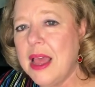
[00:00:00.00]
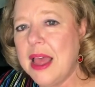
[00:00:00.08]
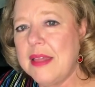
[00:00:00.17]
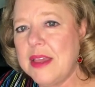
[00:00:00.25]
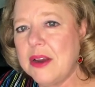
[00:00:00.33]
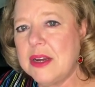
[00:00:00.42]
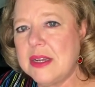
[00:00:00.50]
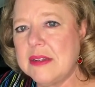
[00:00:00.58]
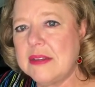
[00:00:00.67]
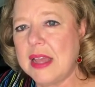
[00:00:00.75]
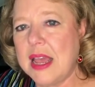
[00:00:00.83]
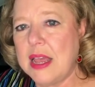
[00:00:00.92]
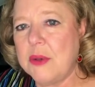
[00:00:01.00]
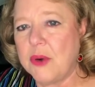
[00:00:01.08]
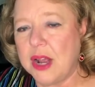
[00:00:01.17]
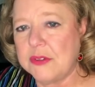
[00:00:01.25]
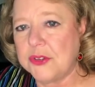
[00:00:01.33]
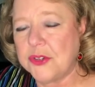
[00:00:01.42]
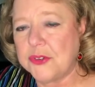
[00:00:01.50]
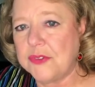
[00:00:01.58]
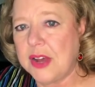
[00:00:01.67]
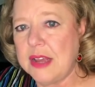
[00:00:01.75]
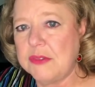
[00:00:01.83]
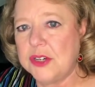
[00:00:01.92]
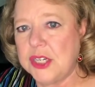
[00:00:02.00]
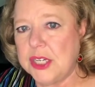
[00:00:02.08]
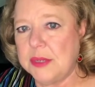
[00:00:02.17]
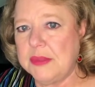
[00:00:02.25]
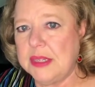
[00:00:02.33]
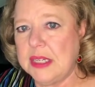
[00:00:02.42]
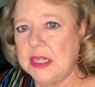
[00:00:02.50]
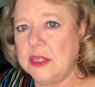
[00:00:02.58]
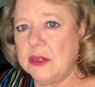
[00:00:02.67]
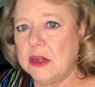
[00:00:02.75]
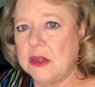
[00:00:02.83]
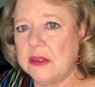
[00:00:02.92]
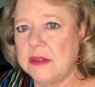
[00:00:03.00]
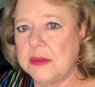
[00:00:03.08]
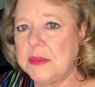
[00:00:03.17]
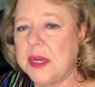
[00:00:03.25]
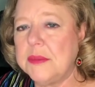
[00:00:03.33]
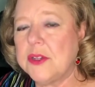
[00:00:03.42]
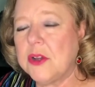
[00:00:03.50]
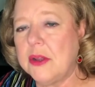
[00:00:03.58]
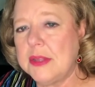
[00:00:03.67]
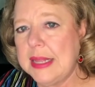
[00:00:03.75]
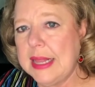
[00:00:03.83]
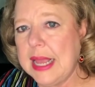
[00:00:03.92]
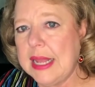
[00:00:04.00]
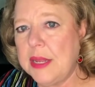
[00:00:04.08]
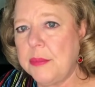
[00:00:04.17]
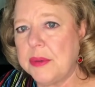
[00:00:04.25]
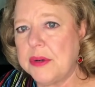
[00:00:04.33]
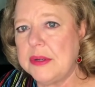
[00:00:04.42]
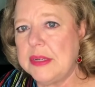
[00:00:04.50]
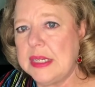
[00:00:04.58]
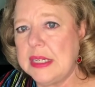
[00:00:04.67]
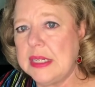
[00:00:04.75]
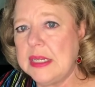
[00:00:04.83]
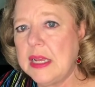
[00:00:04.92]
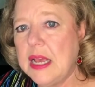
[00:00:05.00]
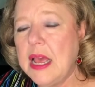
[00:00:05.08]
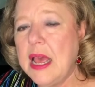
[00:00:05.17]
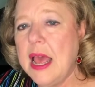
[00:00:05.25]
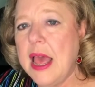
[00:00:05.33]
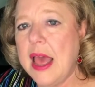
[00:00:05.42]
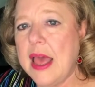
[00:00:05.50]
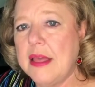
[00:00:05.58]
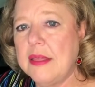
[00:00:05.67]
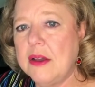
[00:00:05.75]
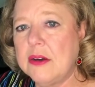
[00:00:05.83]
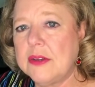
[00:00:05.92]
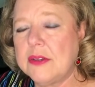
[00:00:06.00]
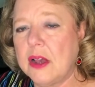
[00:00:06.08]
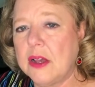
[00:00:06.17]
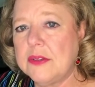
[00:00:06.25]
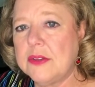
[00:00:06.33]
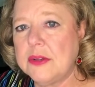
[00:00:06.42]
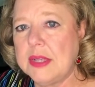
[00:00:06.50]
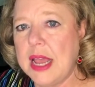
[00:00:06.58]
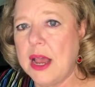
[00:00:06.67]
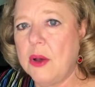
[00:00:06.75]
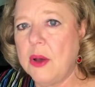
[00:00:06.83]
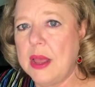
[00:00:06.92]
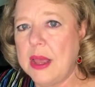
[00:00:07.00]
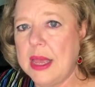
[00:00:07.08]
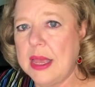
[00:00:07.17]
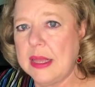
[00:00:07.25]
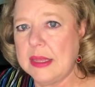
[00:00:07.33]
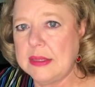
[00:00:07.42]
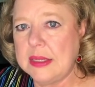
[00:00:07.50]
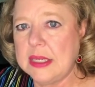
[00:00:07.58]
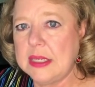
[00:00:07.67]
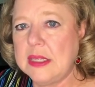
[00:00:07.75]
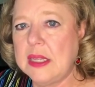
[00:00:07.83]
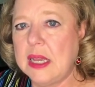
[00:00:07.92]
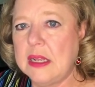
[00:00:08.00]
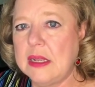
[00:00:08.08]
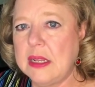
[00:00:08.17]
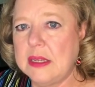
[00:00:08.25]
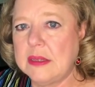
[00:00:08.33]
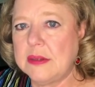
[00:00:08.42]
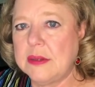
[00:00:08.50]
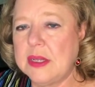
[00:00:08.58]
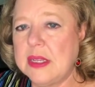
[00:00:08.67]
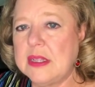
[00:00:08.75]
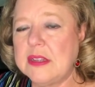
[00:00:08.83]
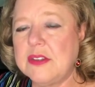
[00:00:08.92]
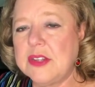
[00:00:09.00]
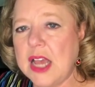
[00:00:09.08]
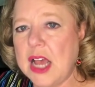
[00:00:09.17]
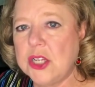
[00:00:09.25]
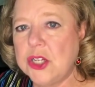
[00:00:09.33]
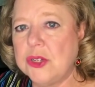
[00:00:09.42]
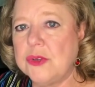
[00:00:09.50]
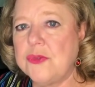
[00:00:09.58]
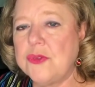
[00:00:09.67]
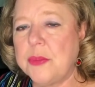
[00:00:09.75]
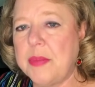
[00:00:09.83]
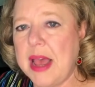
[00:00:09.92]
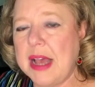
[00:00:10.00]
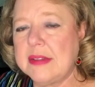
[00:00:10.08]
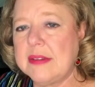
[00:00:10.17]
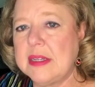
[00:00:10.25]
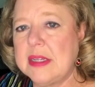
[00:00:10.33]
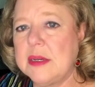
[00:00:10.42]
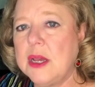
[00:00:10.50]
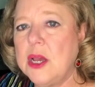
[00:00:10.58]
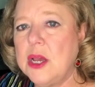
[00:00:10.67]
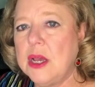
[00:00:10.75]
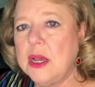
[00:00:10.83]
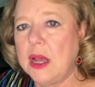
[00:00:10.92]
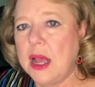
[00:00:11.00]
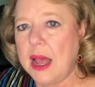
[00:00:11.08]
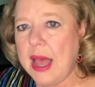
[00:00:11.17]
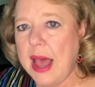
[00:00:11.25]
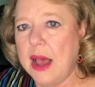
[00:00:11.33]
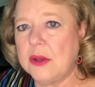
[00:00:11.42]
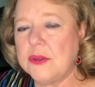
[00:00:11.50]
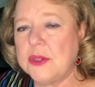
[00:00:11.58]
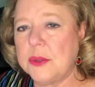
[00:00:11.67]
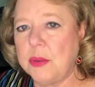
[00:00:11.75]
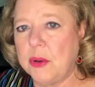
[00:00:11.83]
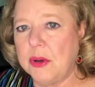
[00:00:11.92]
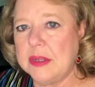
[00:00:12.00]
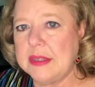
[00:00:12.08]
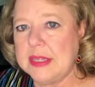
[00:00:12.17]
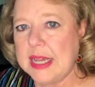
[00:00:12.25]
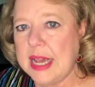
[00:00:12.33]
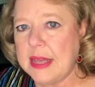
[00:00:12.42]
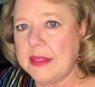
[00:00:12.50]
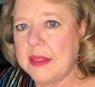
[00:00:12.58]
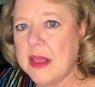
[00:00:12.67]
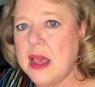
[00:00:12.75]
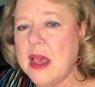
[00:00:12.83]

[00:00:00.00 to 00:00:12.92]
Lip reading: And there is a right of survivorship deed, sometimes called a ladybird deed. And there is also now a deed that is in the statute for passing a house upon death.